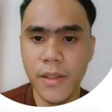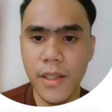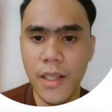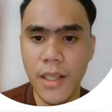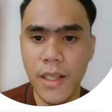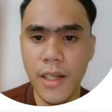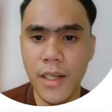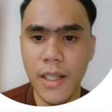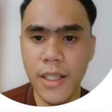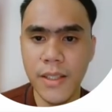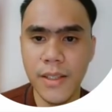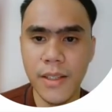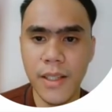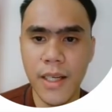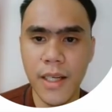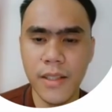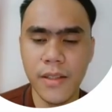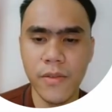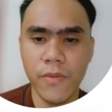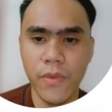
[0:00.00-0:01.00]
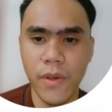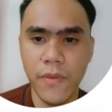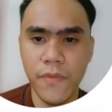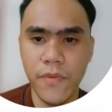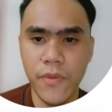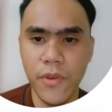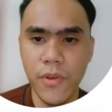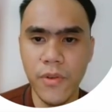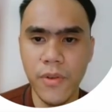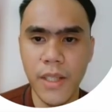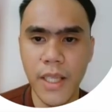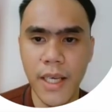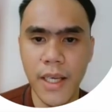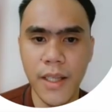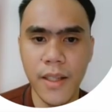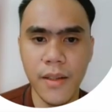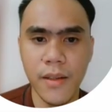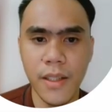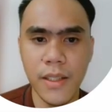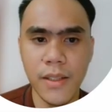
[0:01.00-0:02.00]
the list gets reviewed
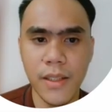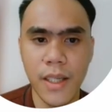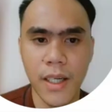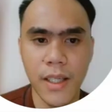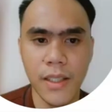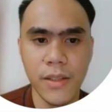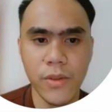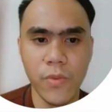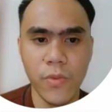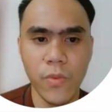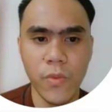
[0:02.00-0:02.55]
and discussed,